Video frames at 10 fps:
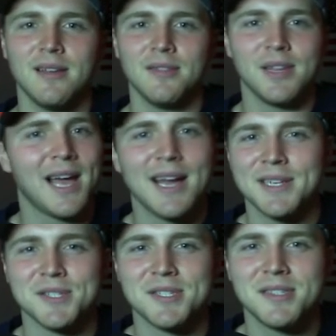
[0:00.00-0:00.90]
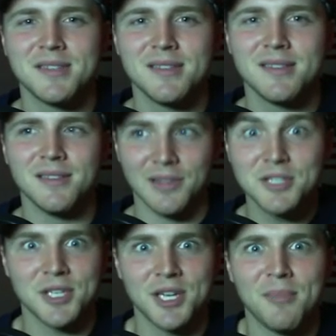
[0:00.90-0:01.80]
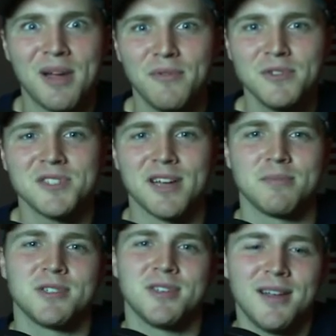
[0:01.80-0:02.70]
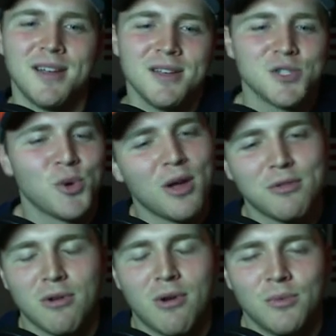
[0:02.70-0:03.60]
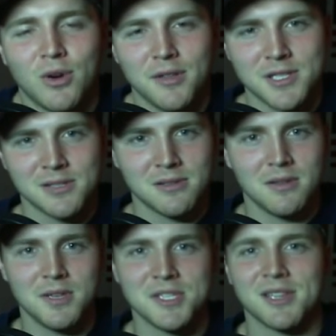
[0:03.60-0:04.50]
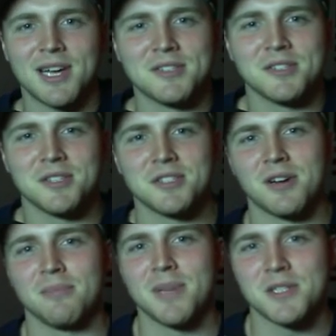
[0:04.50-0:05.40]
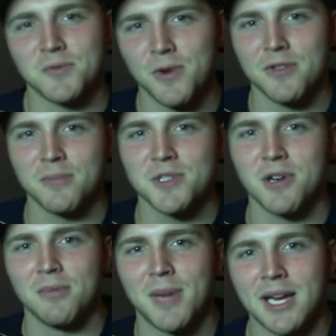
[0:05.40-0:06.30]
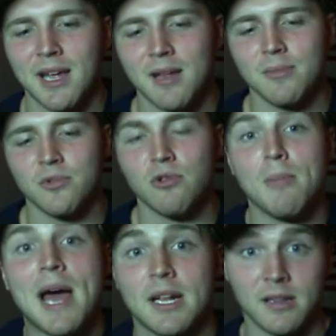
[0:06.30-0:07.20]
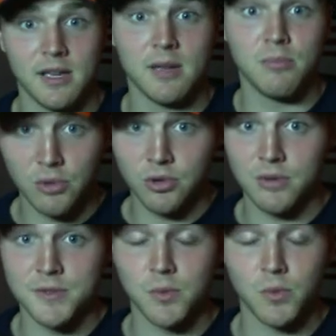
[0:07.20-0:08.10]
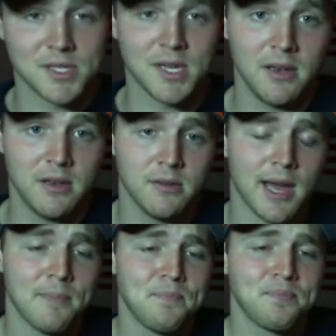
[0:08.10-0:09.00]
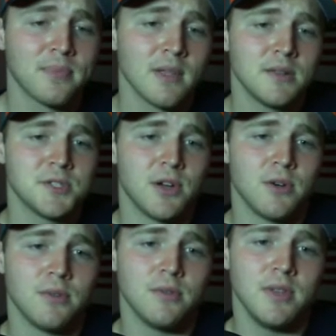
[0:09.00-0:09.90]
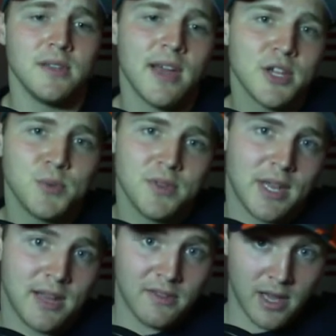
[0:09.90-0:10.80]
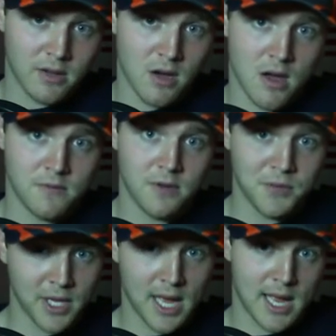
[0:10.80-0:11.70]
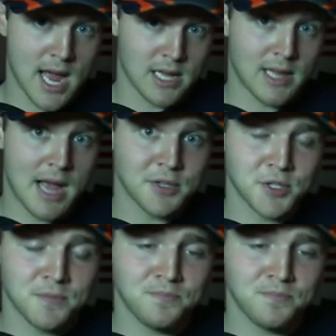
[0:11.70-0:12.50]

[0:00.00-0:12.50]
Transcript: the guy is listening to my footsteps. So I'll throw on one of these classes and start messing with him. So my game dramatically improves once I do that. So the attachment that I take off of the KN class